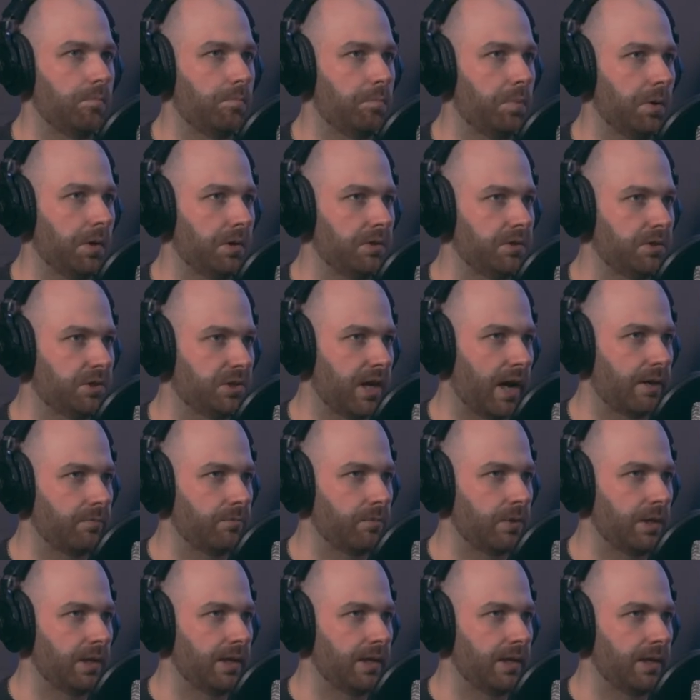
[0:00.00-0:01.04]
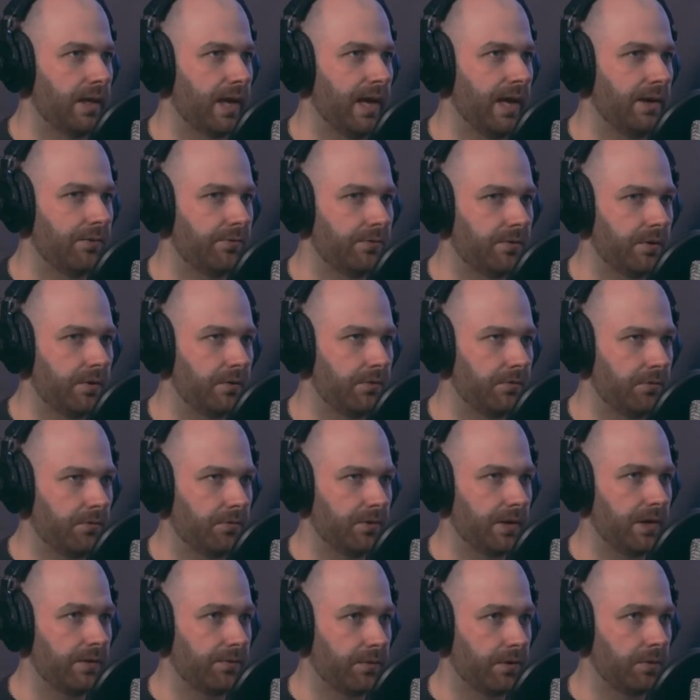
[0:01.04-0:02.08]
but generally, if you're
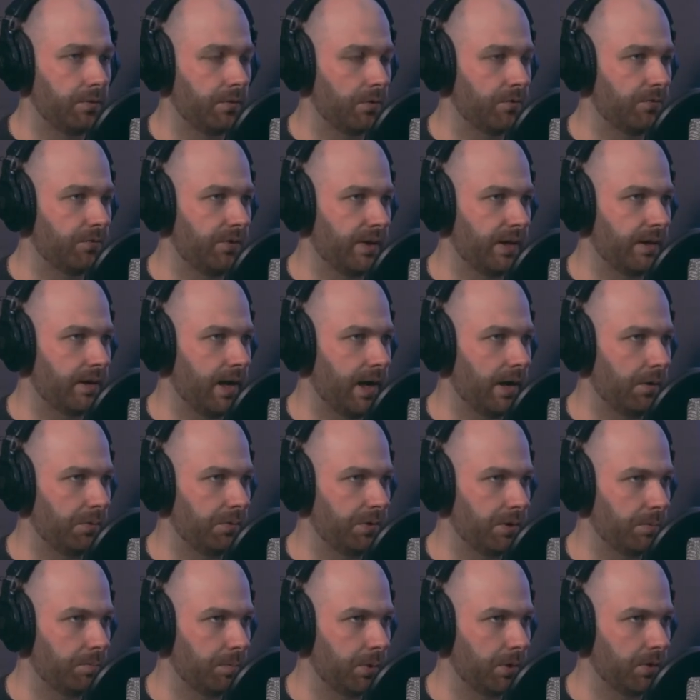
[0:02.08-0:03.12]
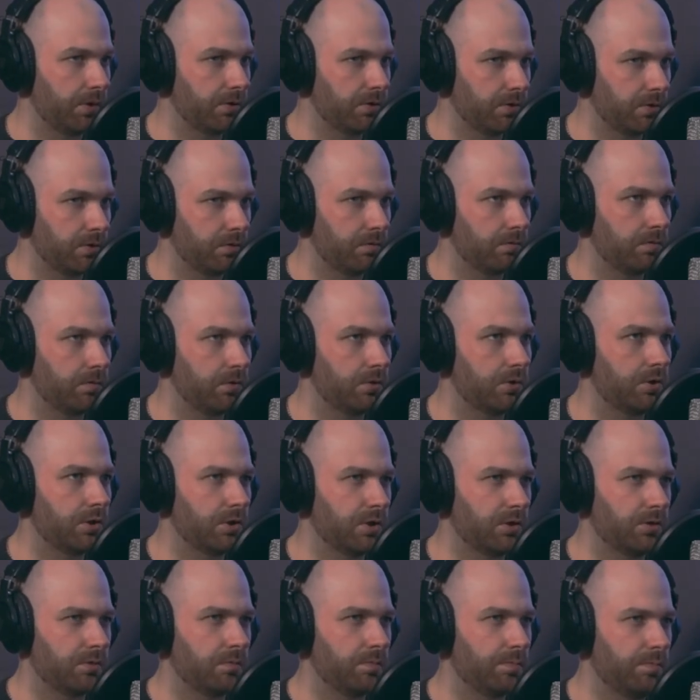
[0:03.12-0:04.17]
if you're a fit and healthy person,
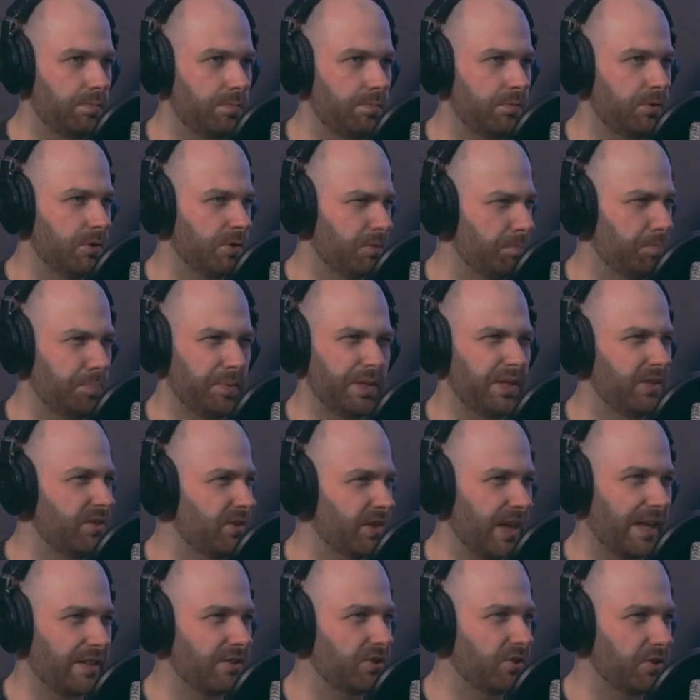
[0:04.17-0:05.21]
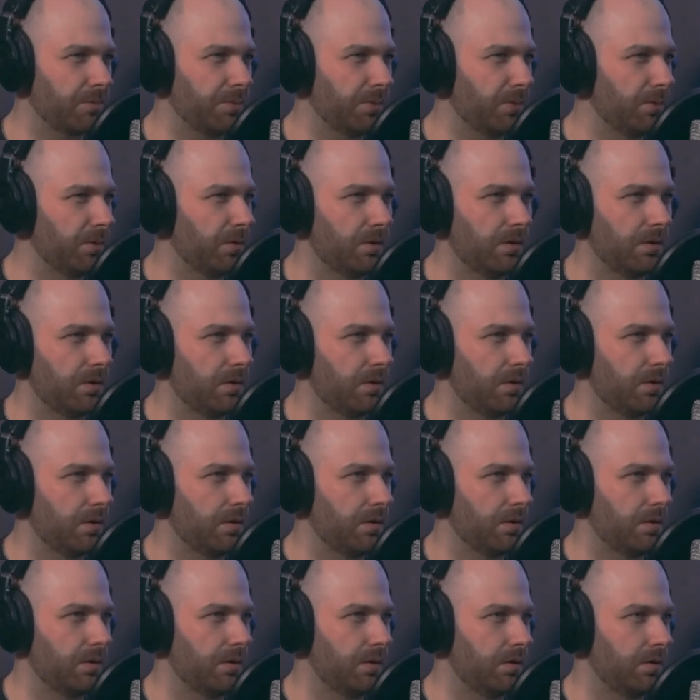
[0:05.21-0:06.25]
just just be sensible
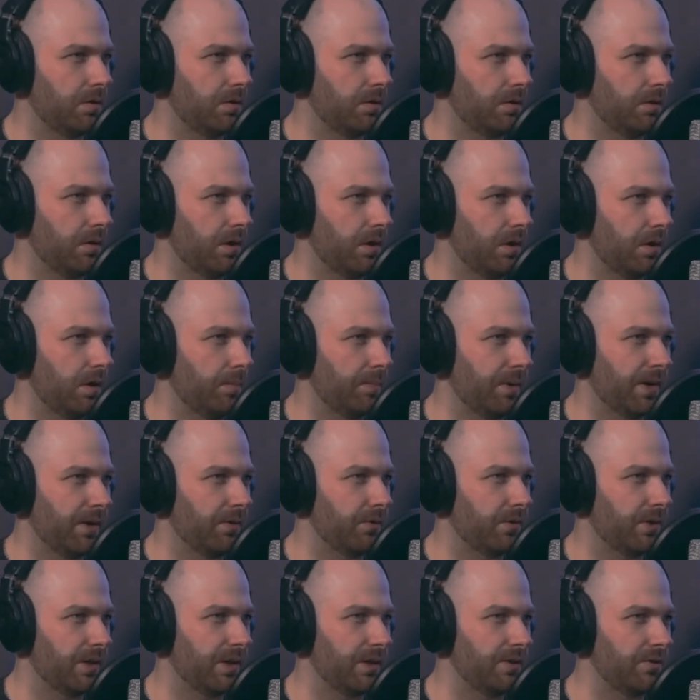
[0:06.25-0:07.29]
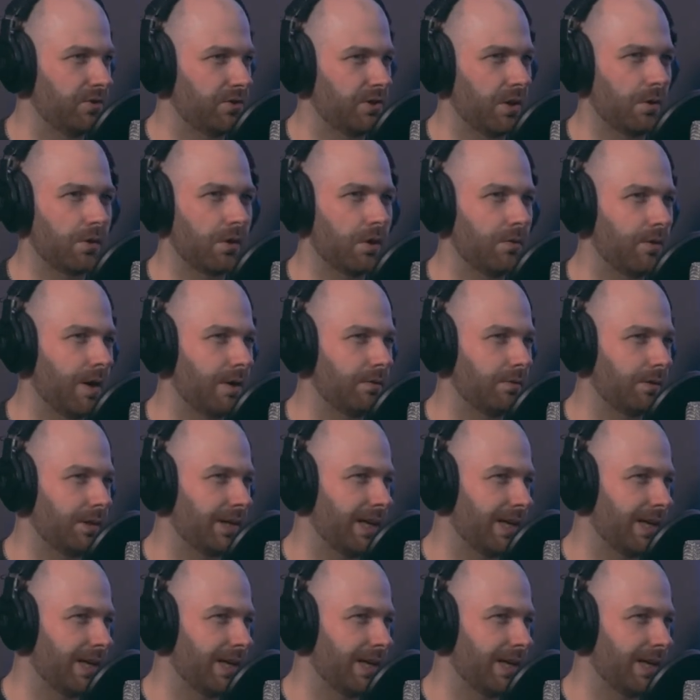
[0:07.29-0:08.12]
well, about things. Don't go around